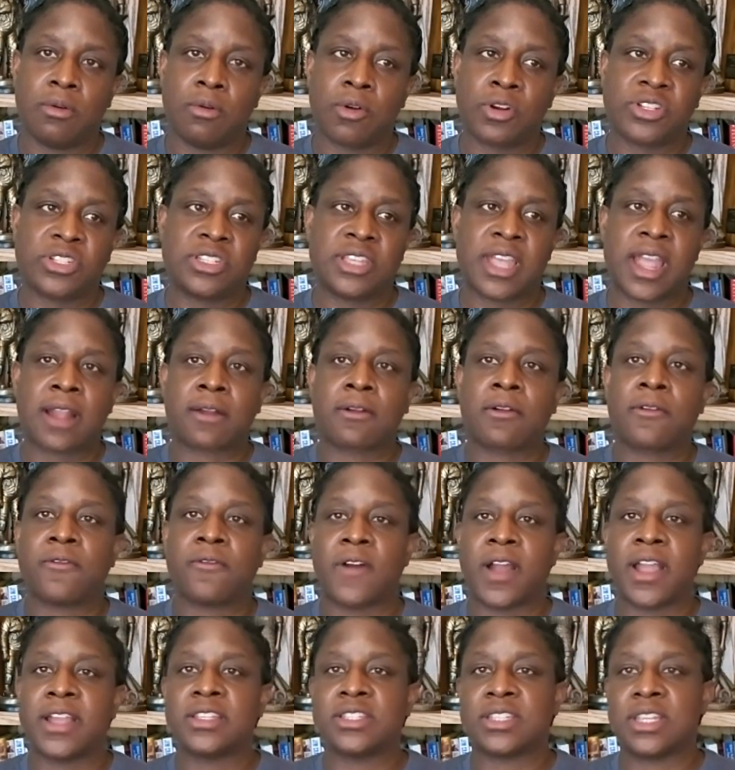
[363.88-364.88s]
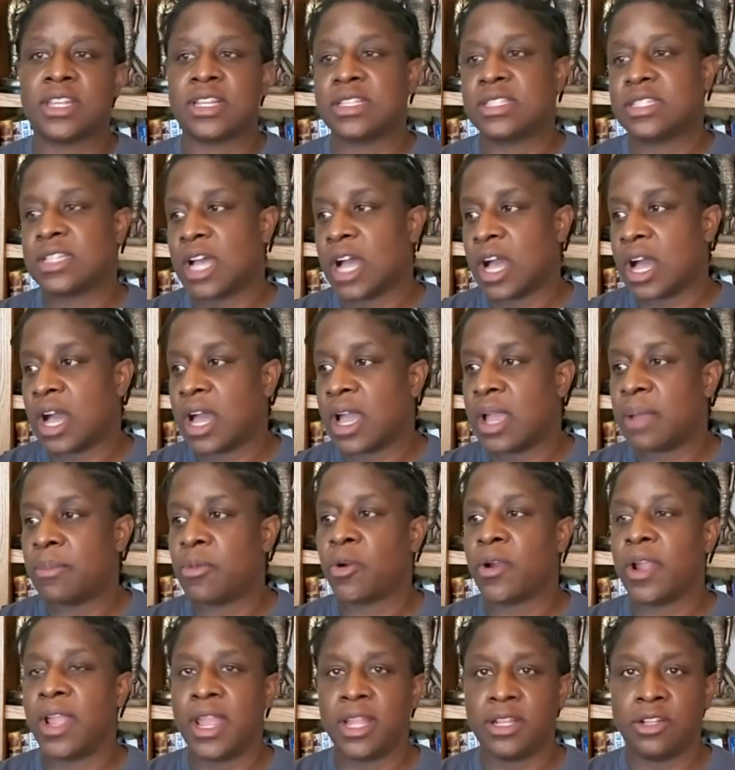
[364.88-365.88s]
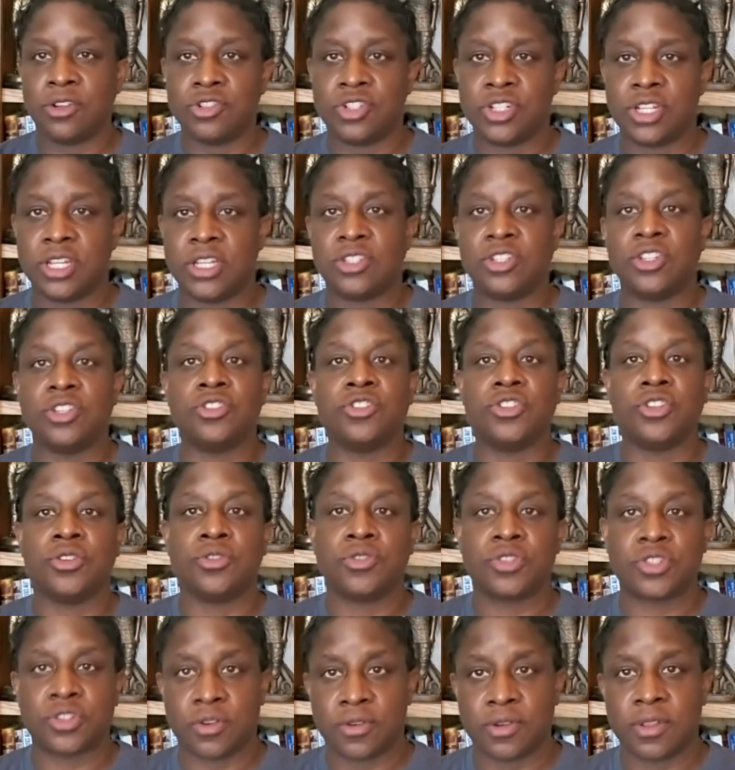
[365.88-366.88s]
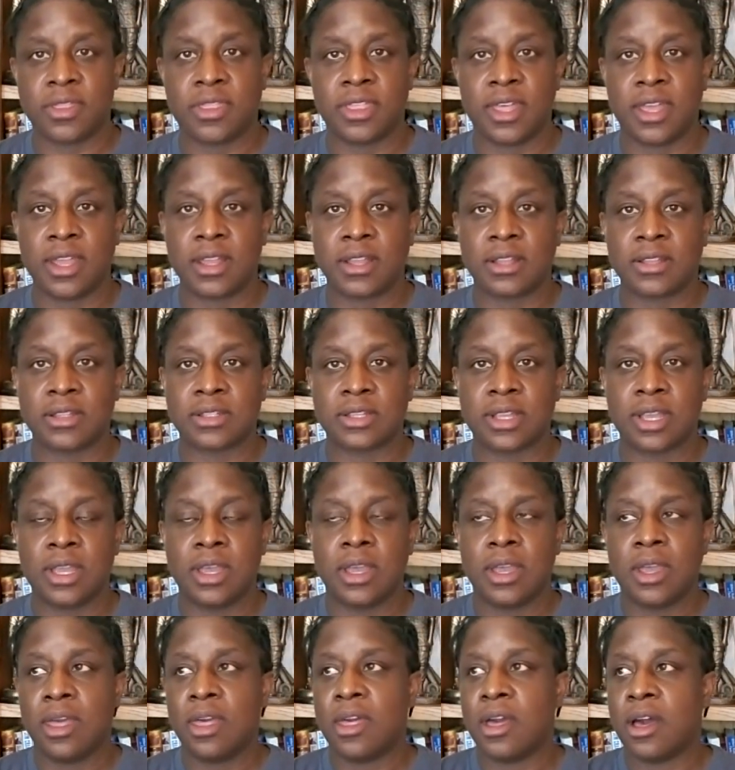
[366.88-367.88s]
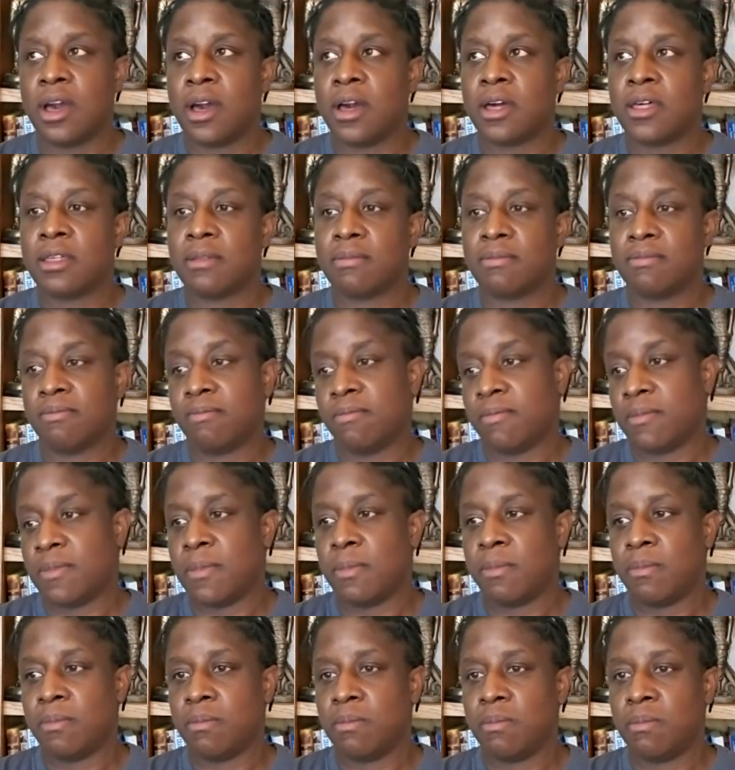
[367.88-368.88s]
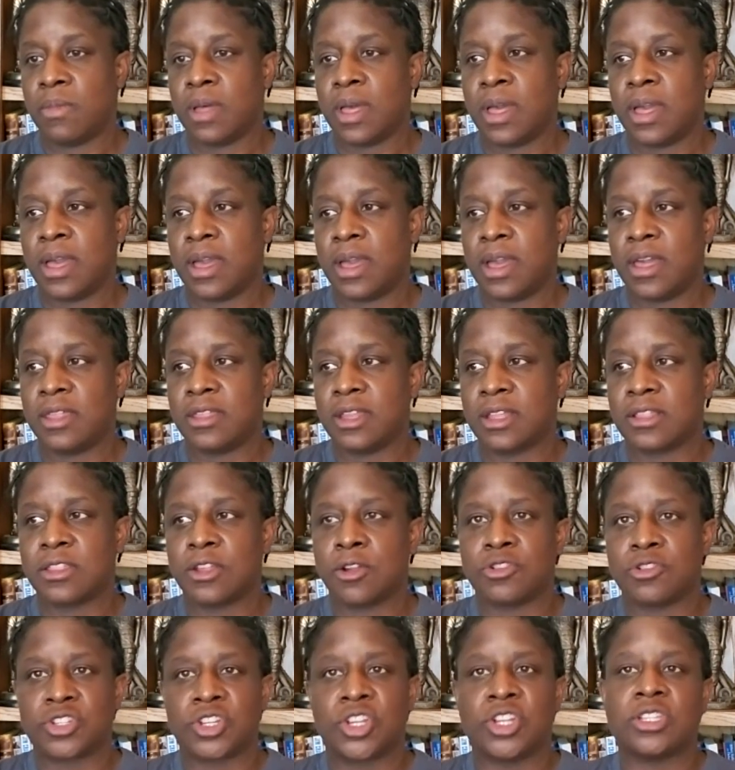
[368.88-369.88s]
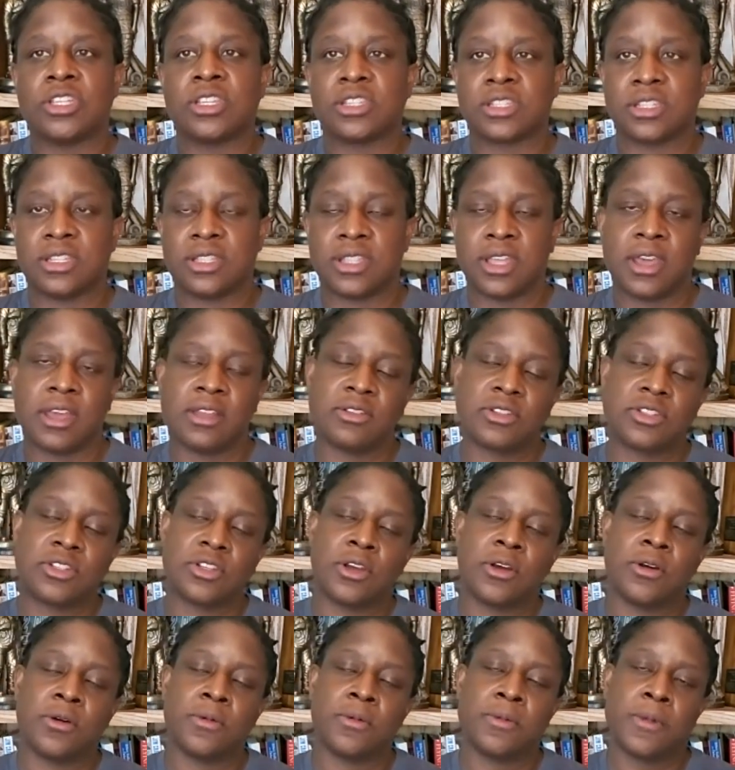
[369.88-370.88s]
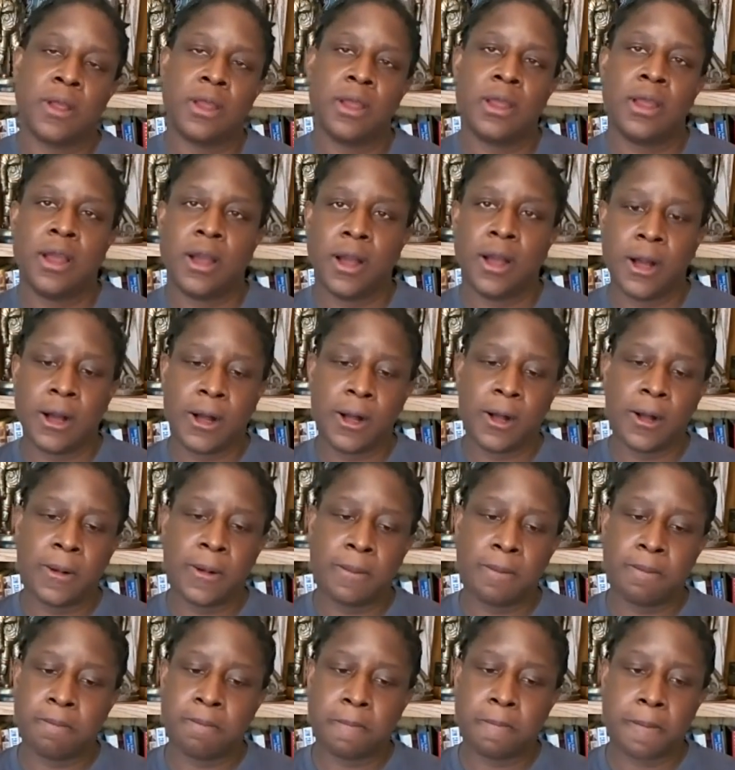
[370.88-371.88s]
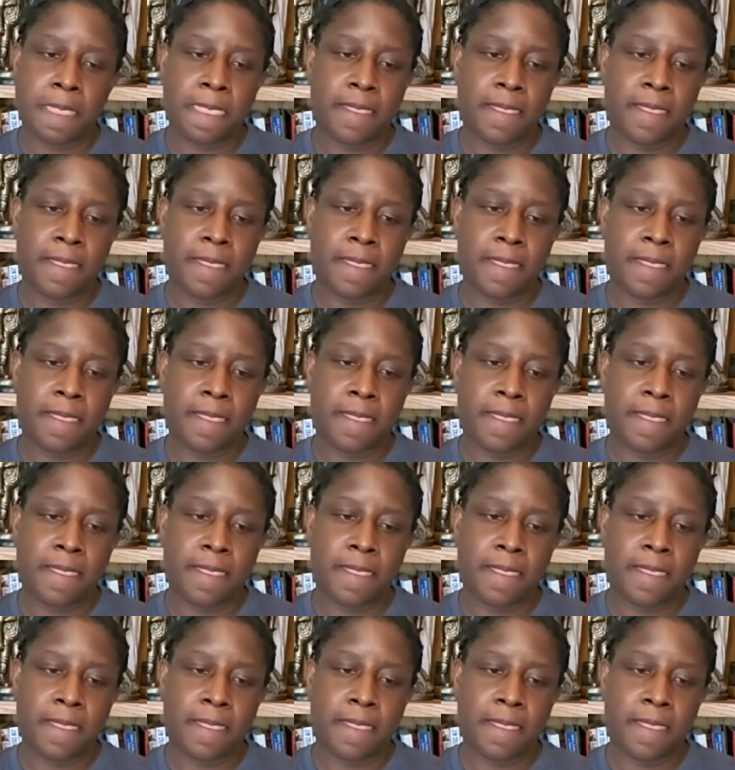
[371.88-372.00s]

or sacrificing time or energy to do certain things. Uh, I think there's goodness in that. So, um,